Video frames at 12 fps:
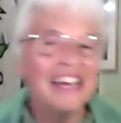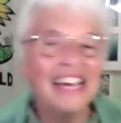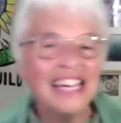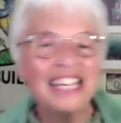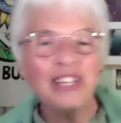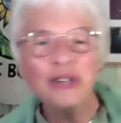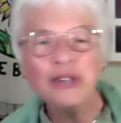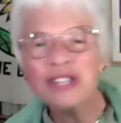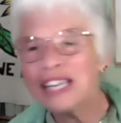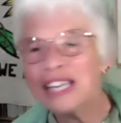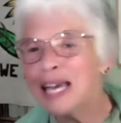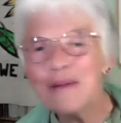You
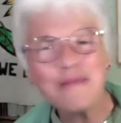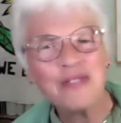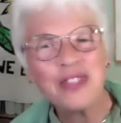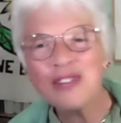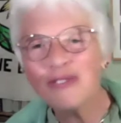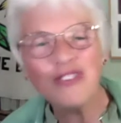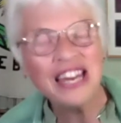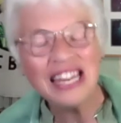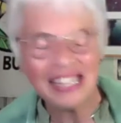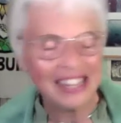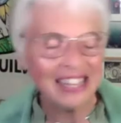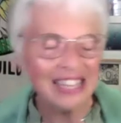kept the
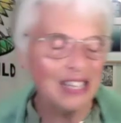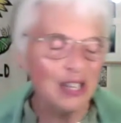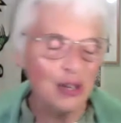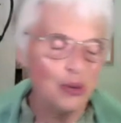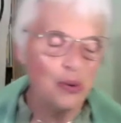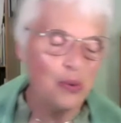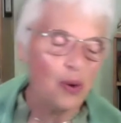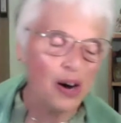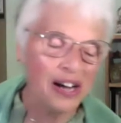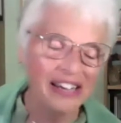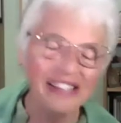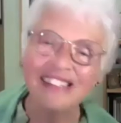faith and you
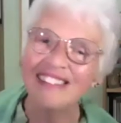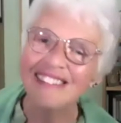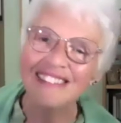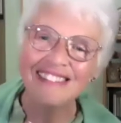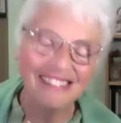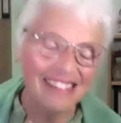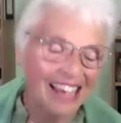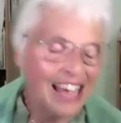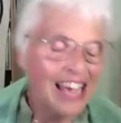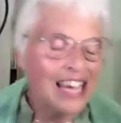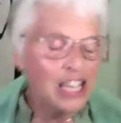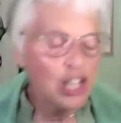won.
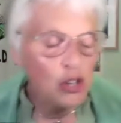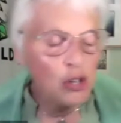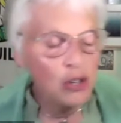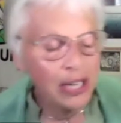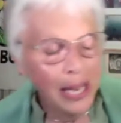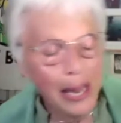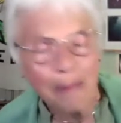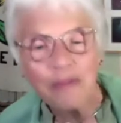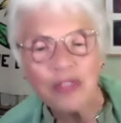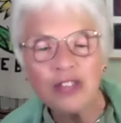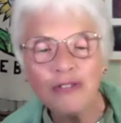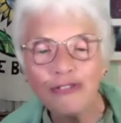You
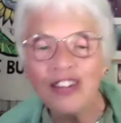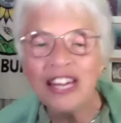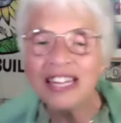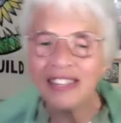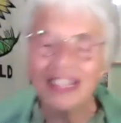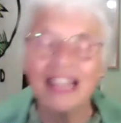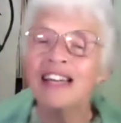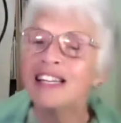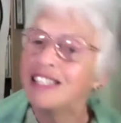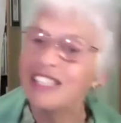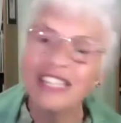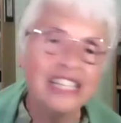kept the faith,
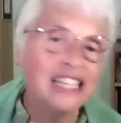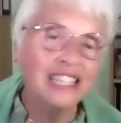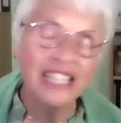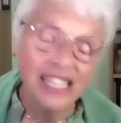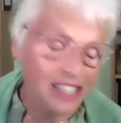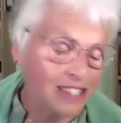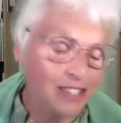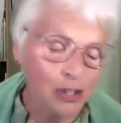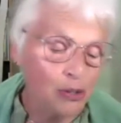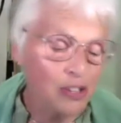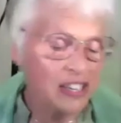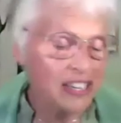didn't listen to
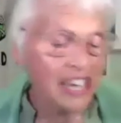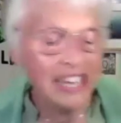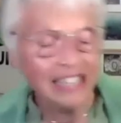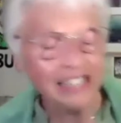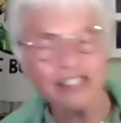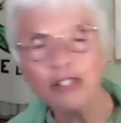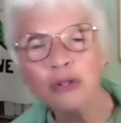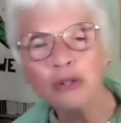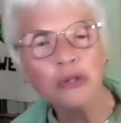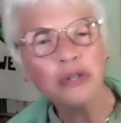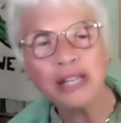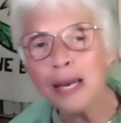the hate.
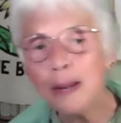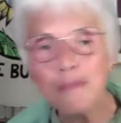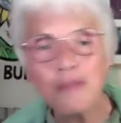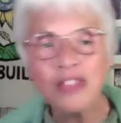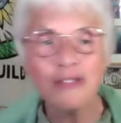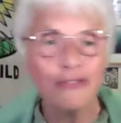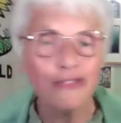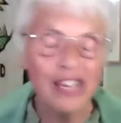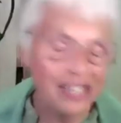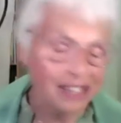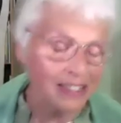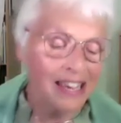You kept the
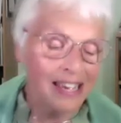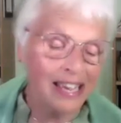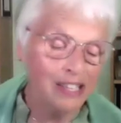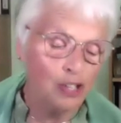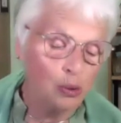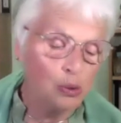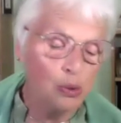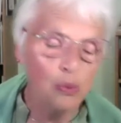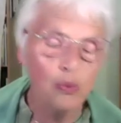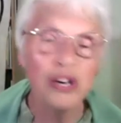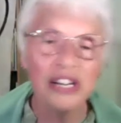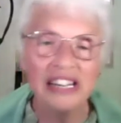faith and you
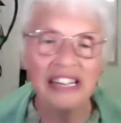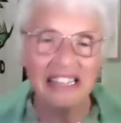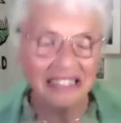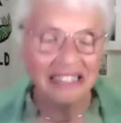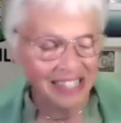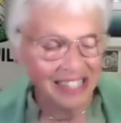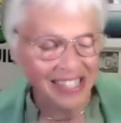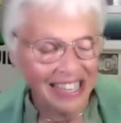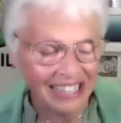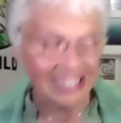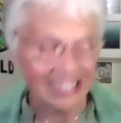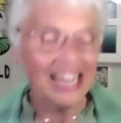won. Sing
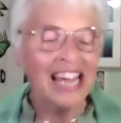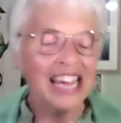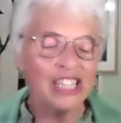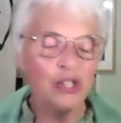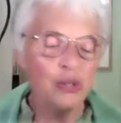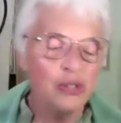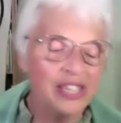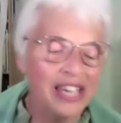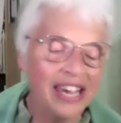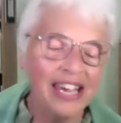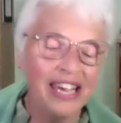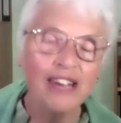it. You
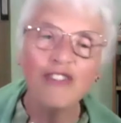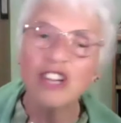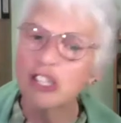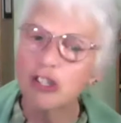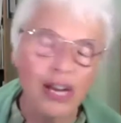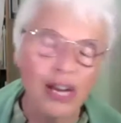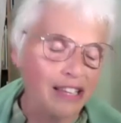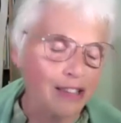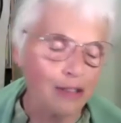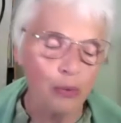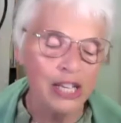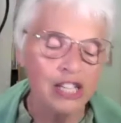gave us strength
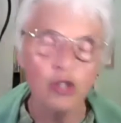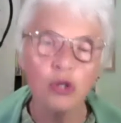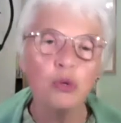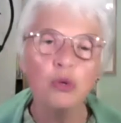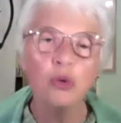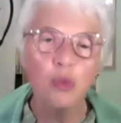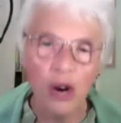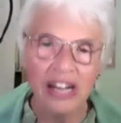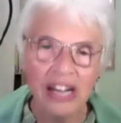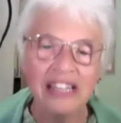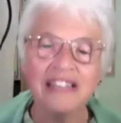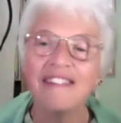when you
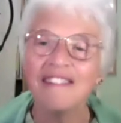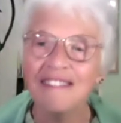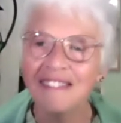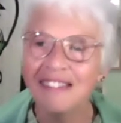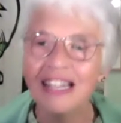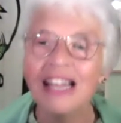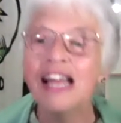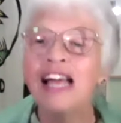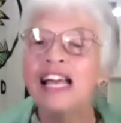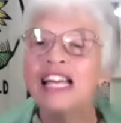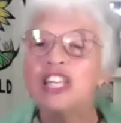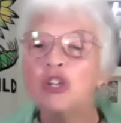won.
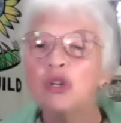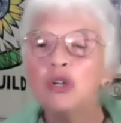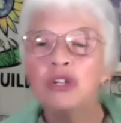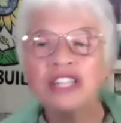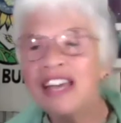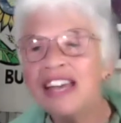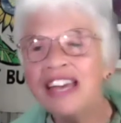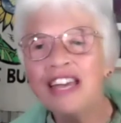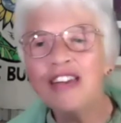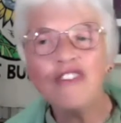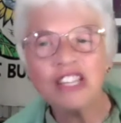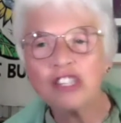You
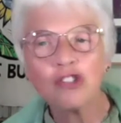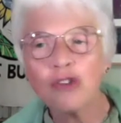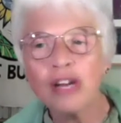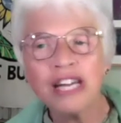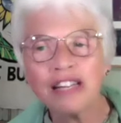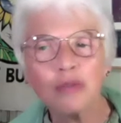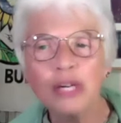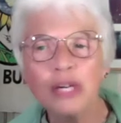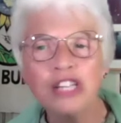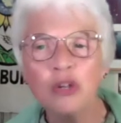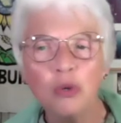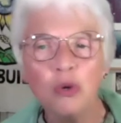gave us strength when
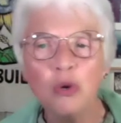you